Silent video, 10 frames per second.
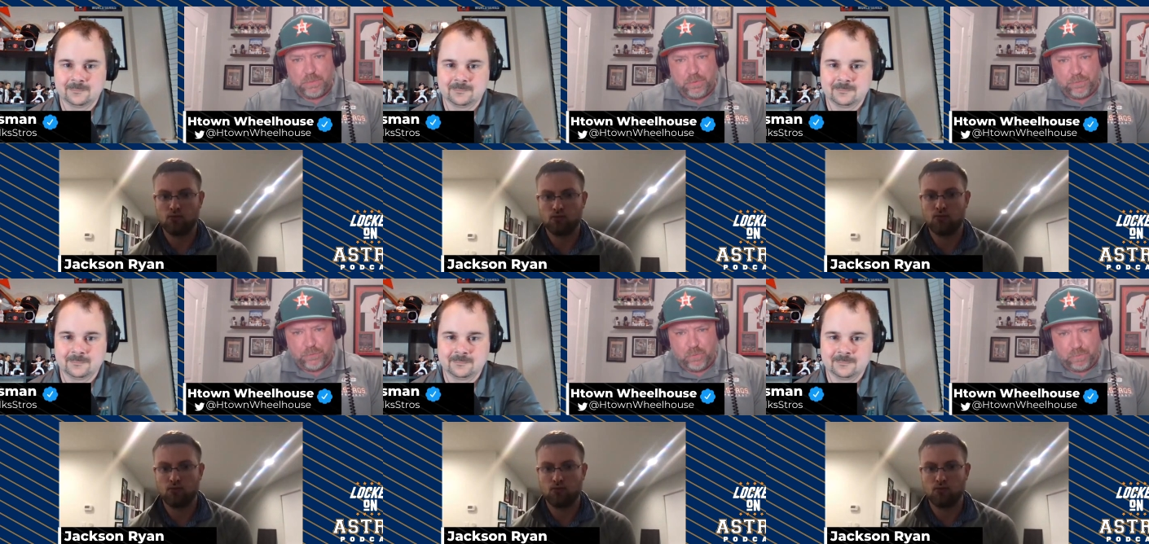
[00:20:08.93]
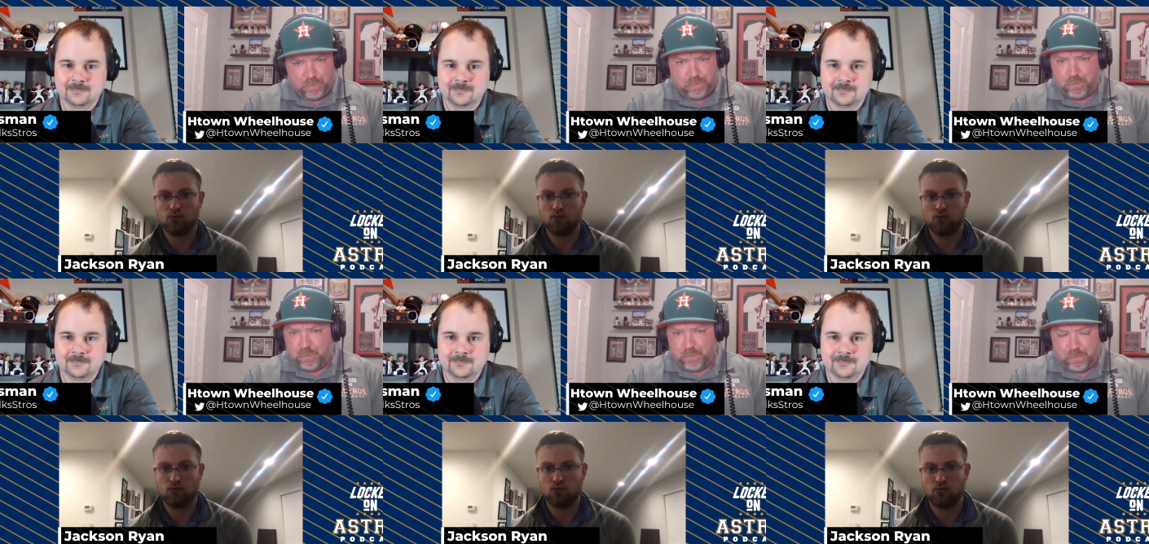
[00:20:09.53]
Speaker 1: bef-
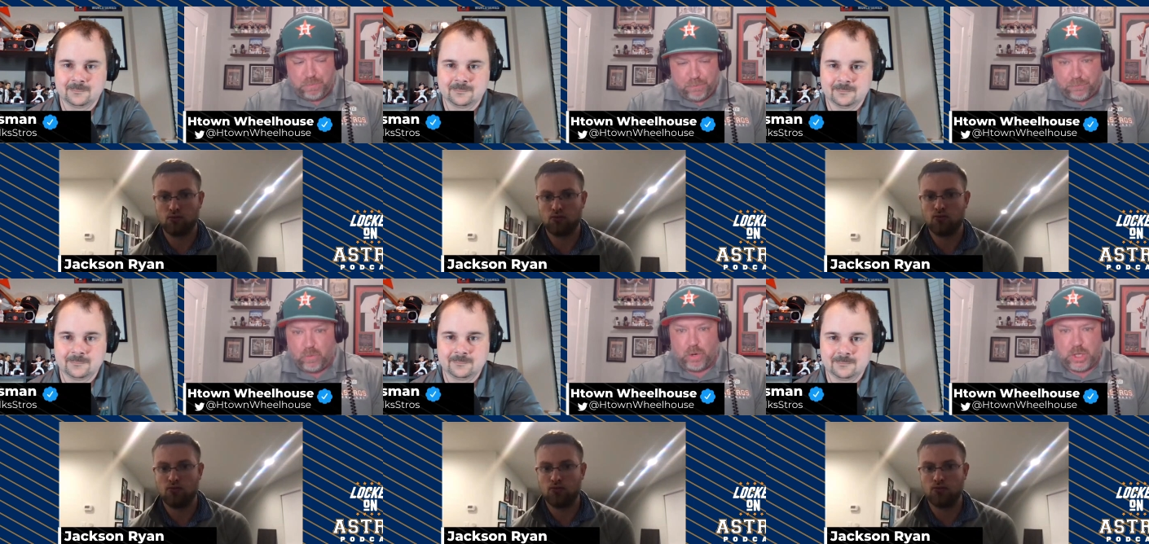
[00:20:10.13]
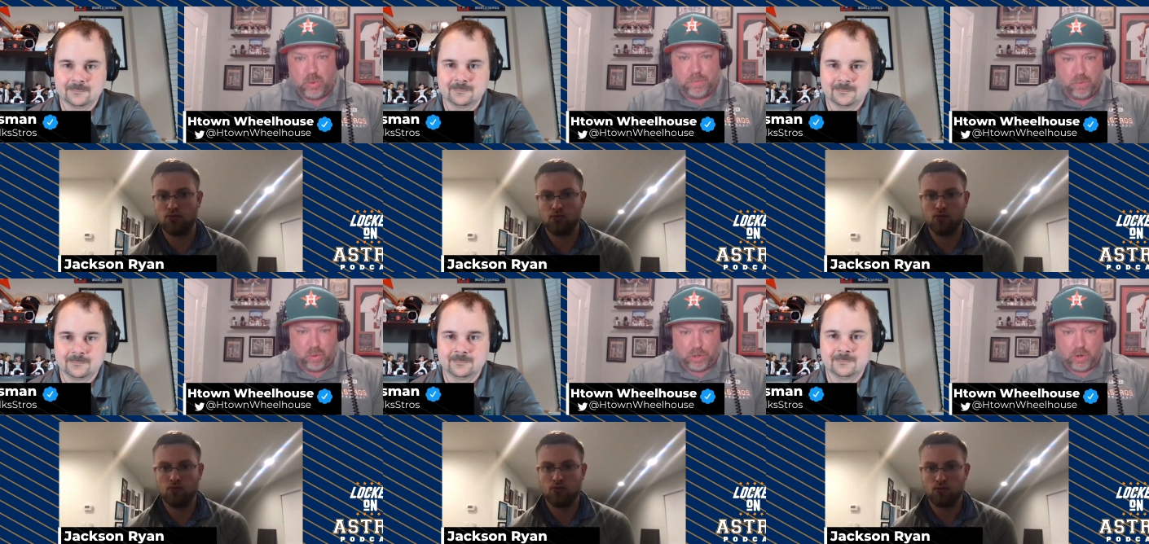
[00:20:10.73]
before you were
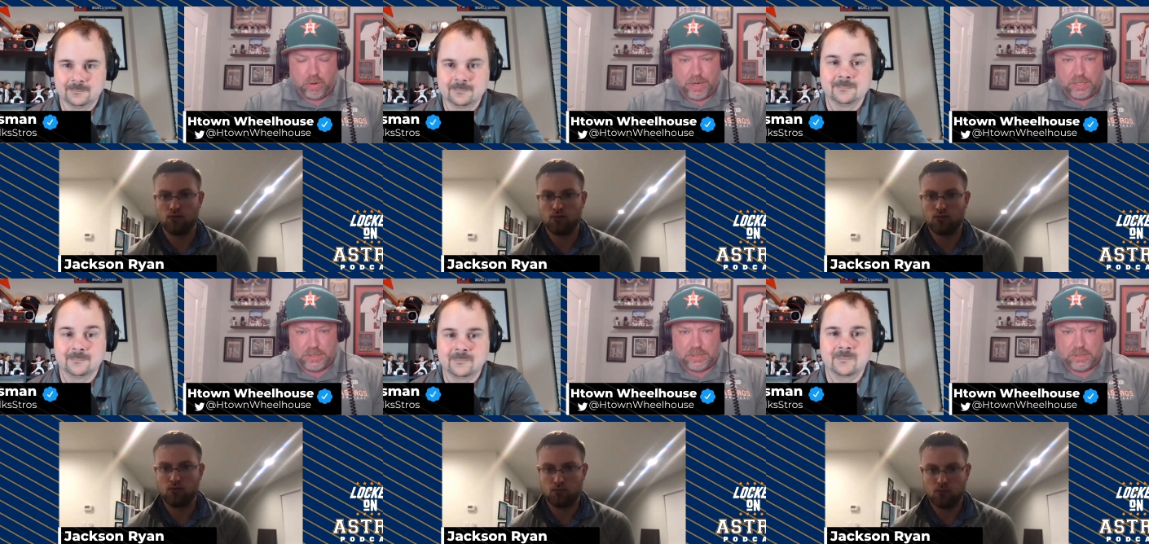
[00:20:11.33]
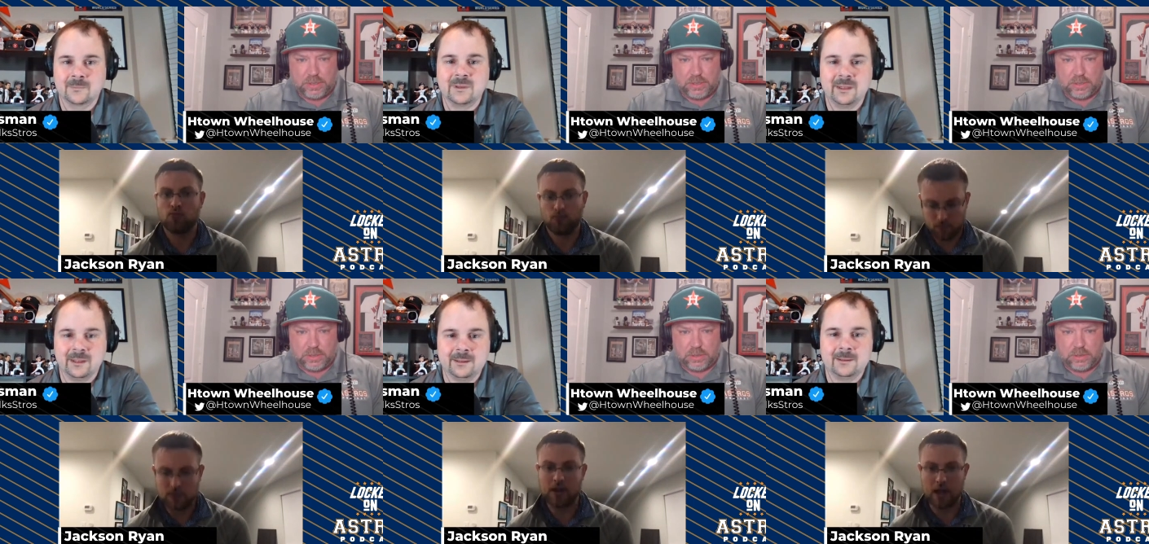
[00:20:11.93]
born, correct?
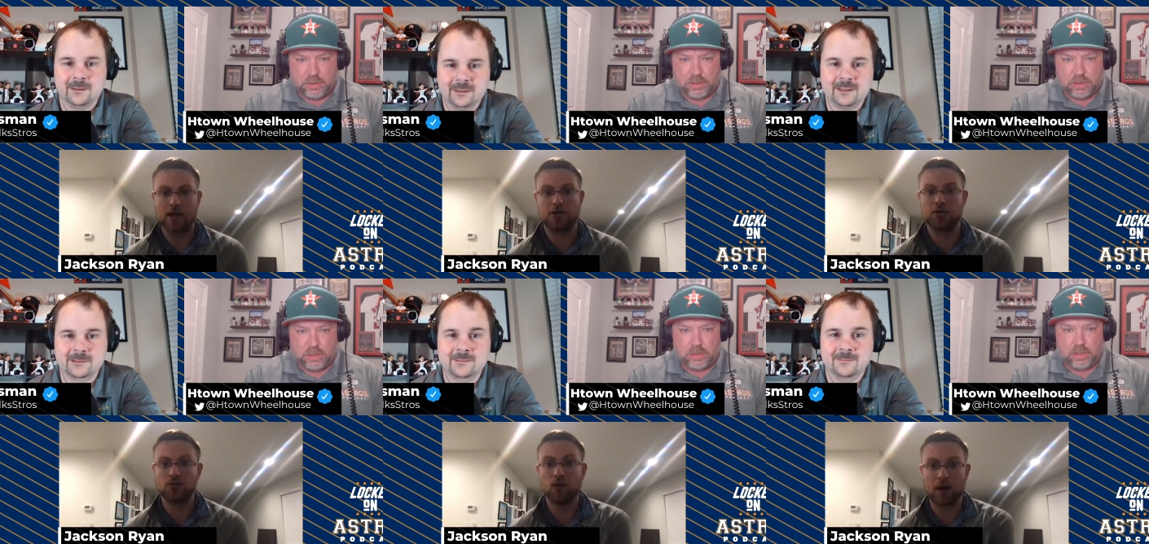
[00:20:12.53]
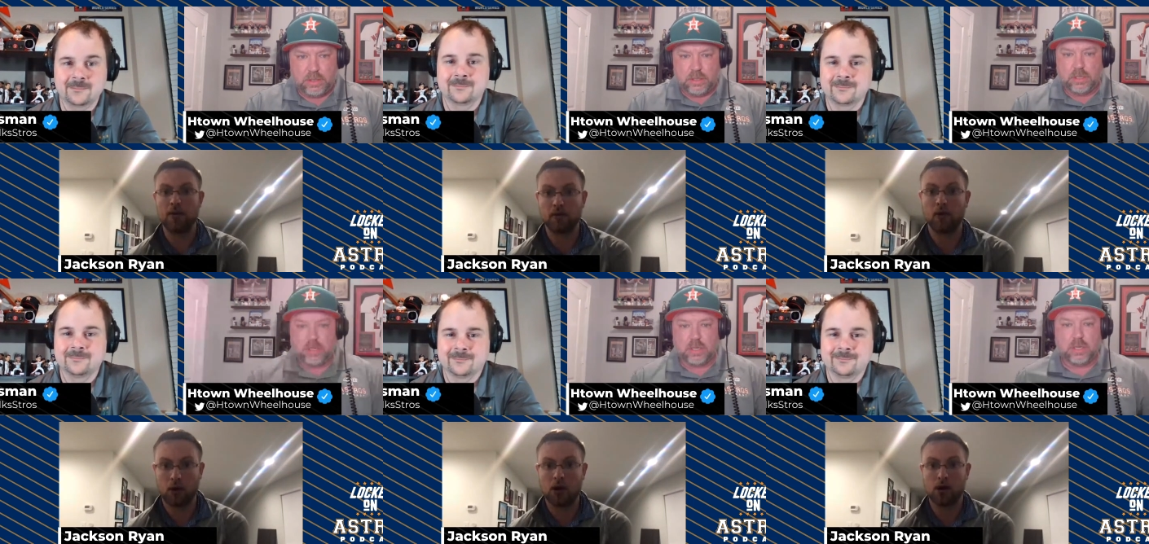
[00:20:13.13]
Yes, yes, way
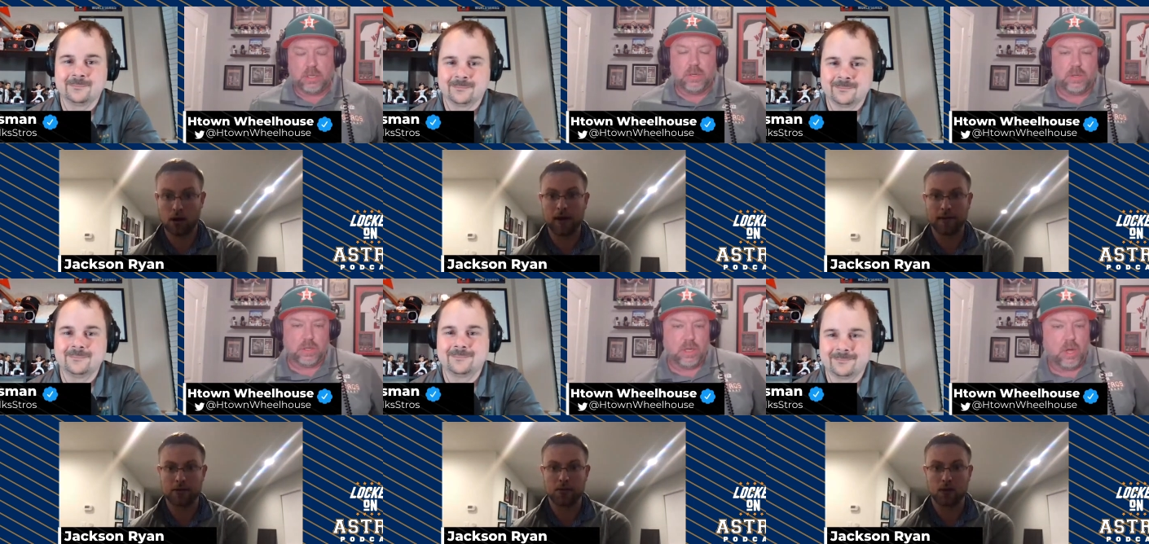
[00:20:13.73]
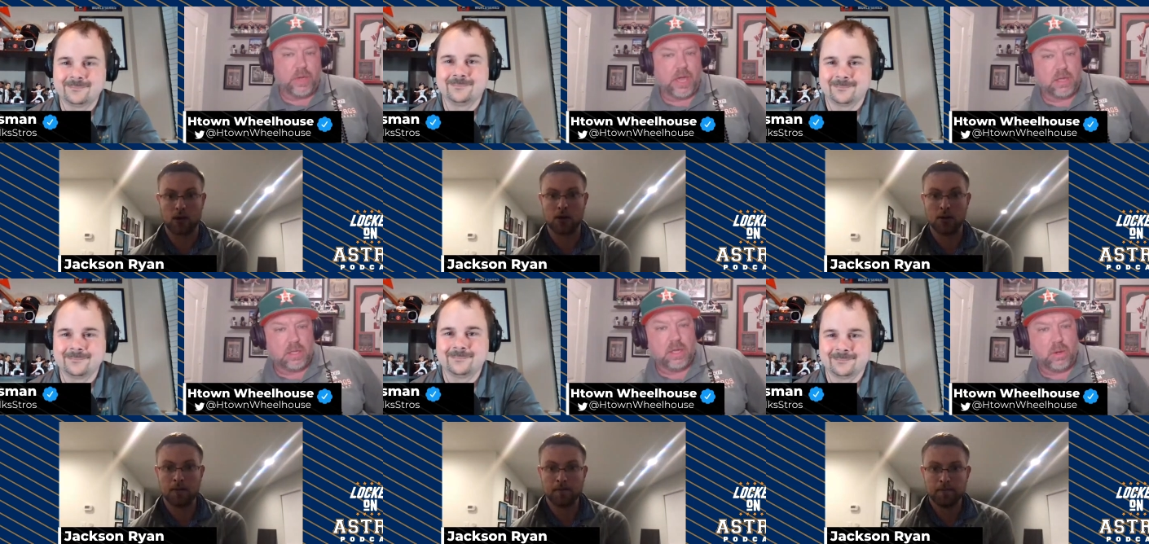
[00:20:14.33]
Speaker 2: before I was born.
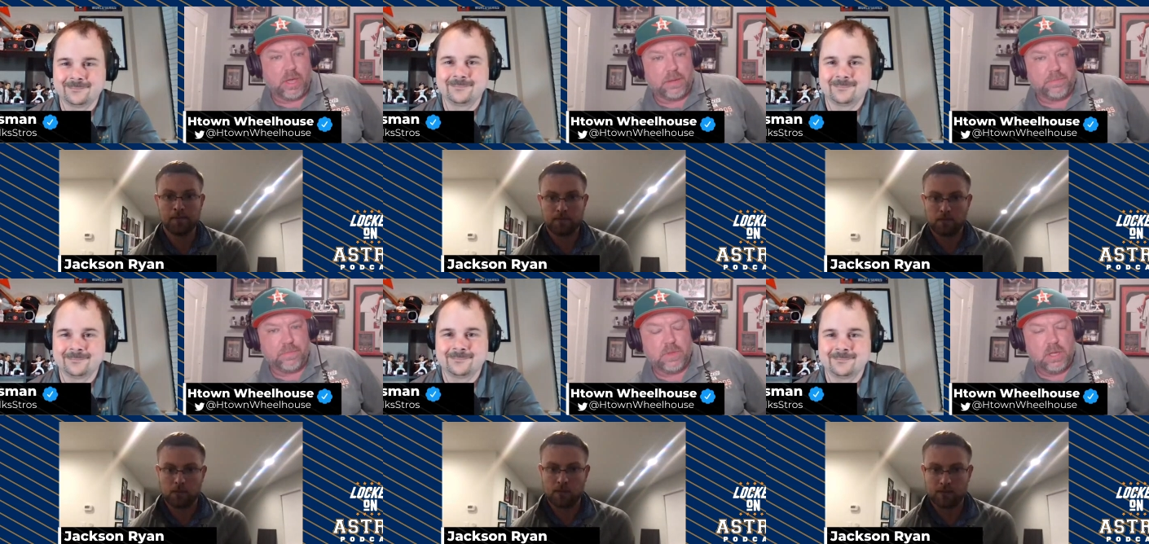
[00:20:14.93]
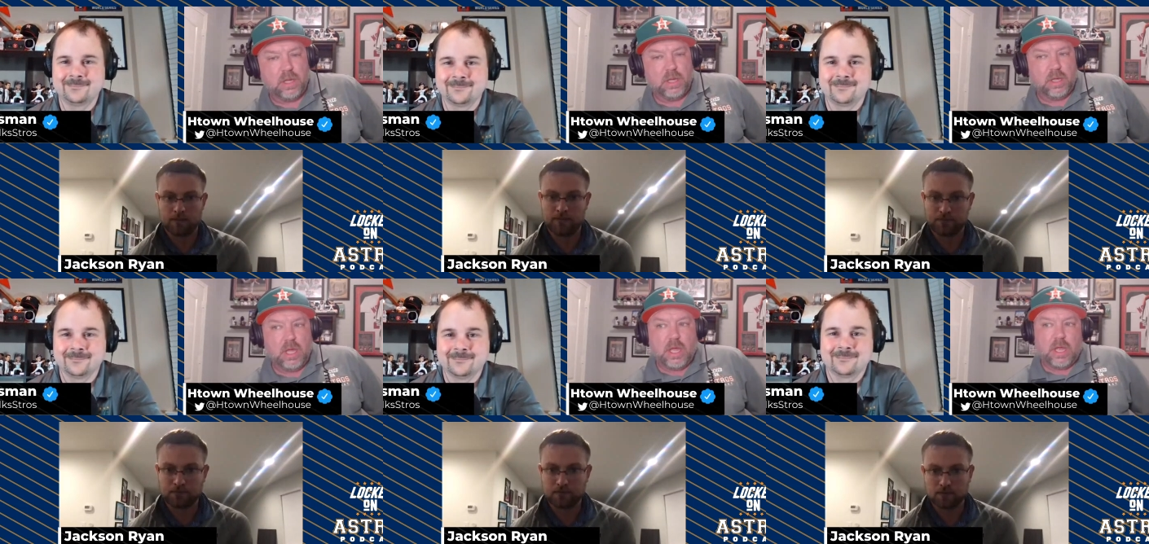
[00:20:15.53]
Okay,
Speaker 1: okay.
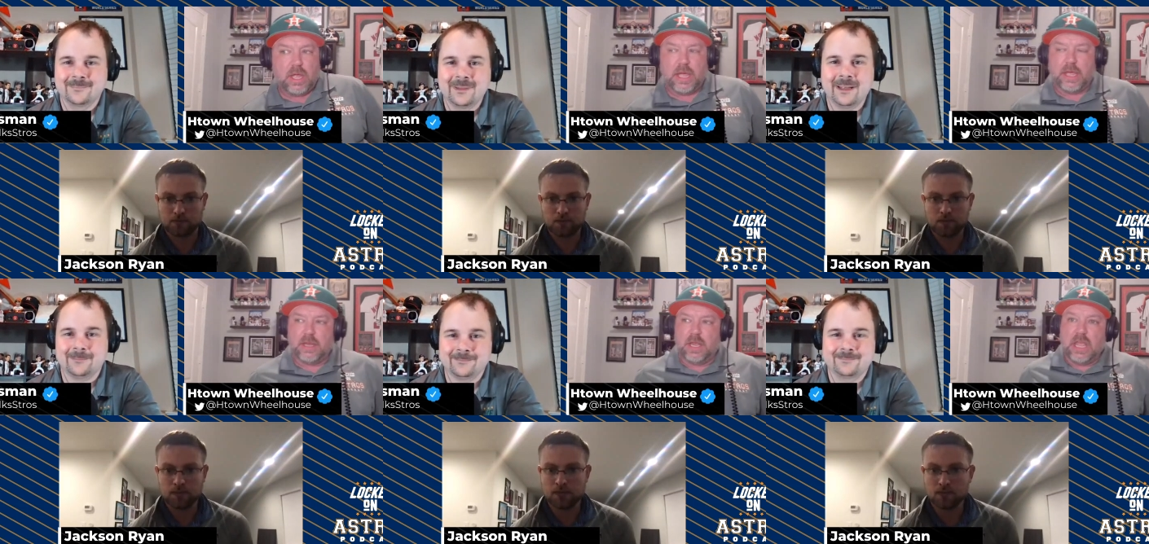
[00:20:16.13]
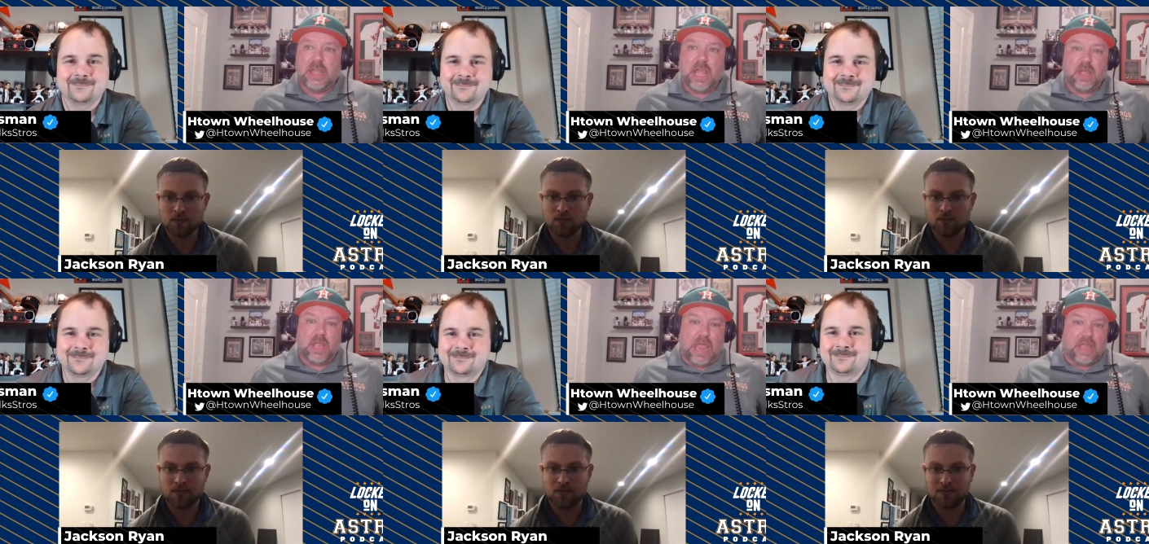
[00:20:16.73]
And yeah. and
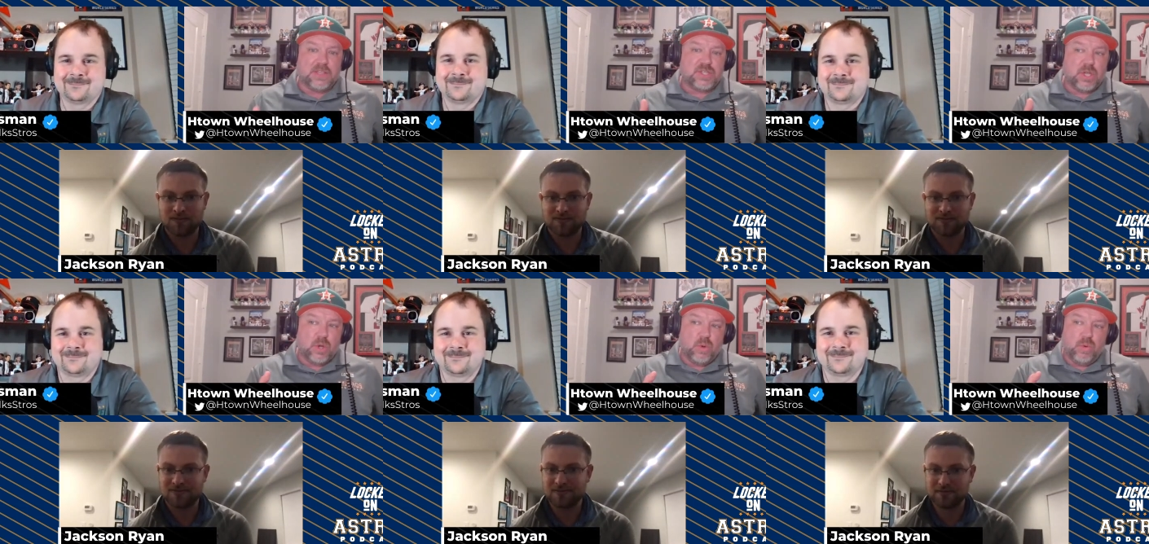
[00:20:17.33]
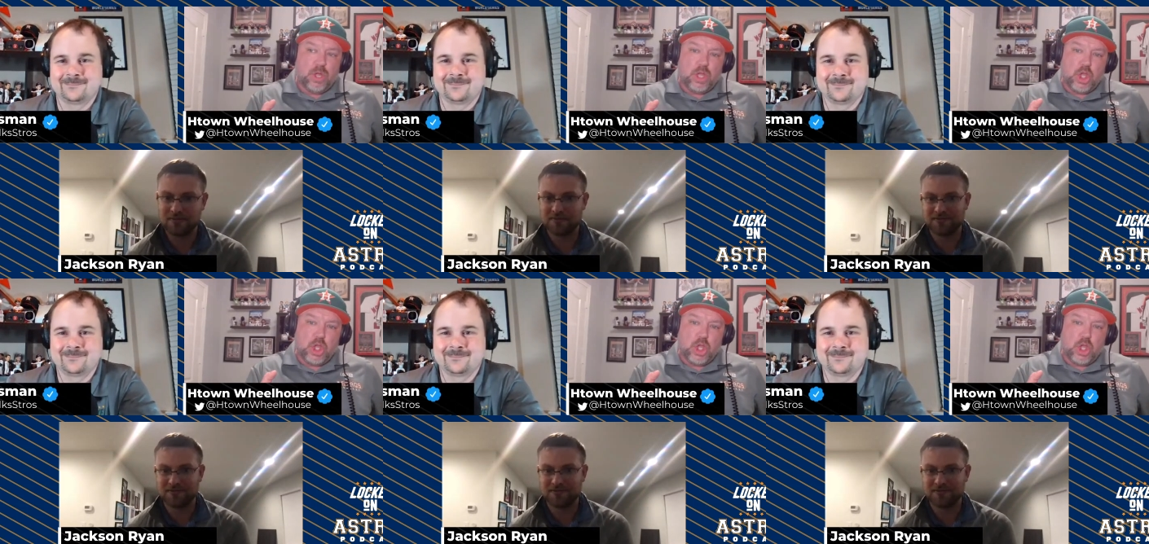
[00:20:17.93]
and so